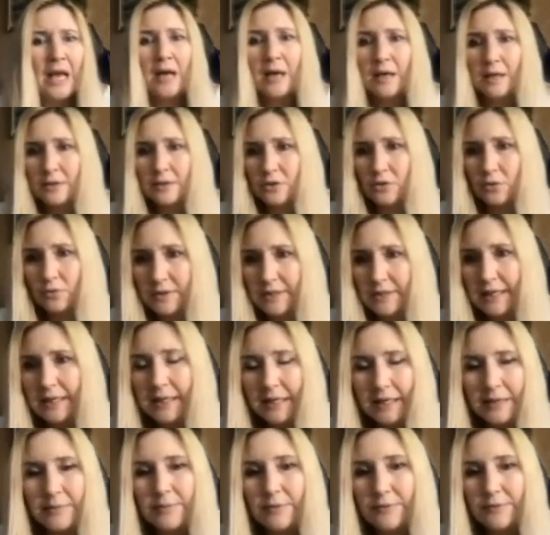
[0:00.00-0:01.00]
So they
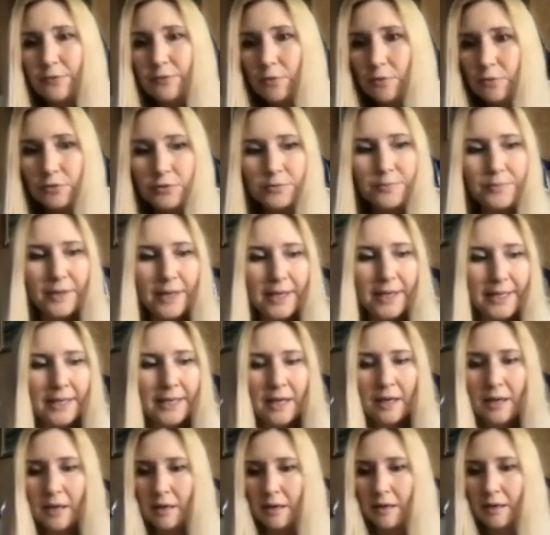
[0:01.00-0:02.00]
can be followed by
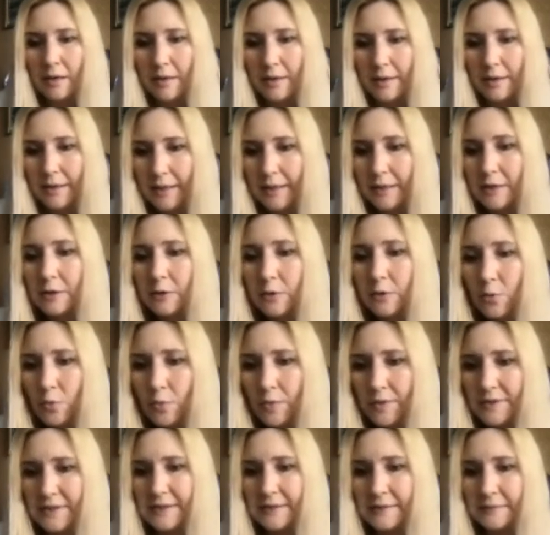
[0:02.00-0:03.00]
a
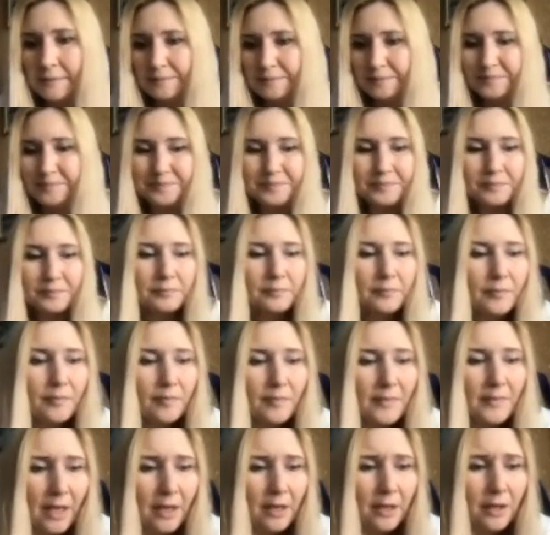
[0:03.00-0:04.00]
clause.
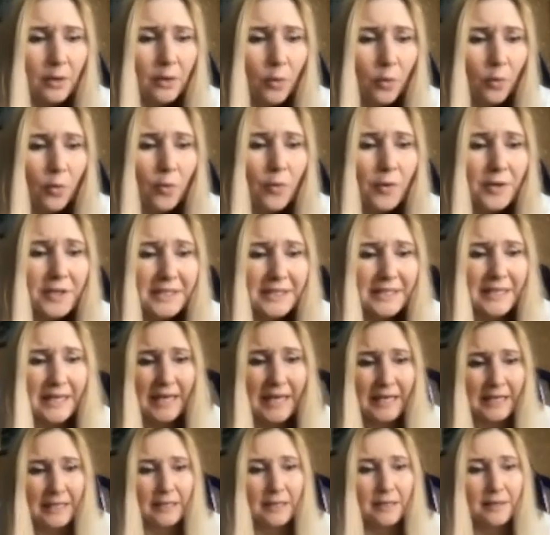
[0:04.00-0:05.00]

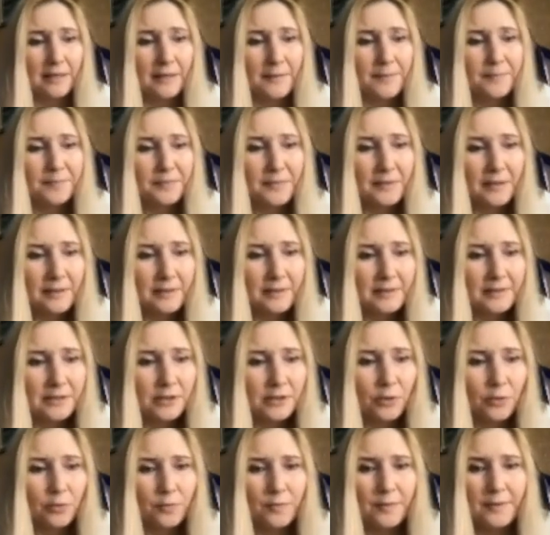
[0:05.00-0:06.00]
Okay,
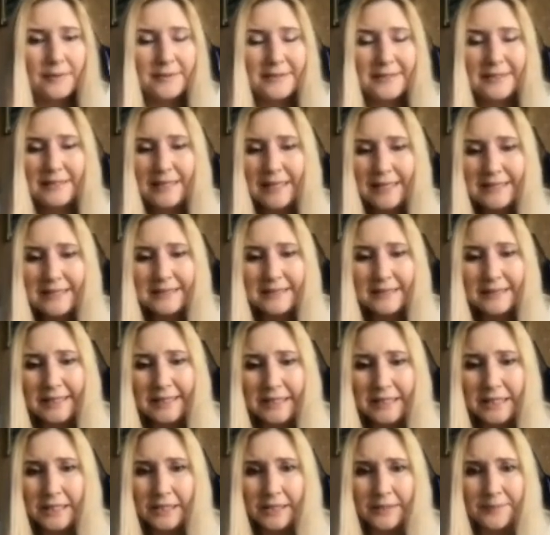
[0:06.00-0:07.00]
so the next
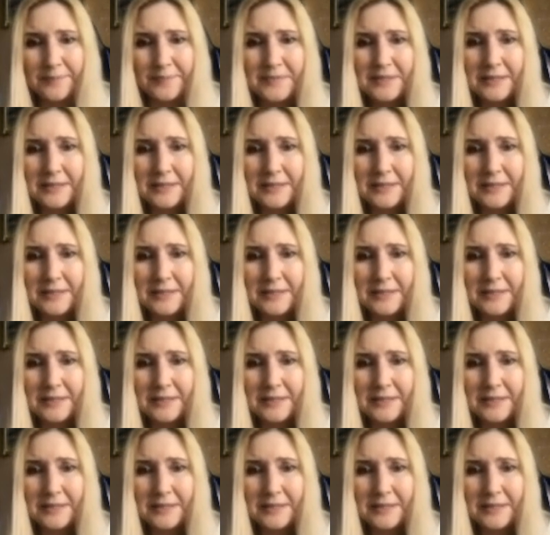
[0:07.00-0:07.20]
linker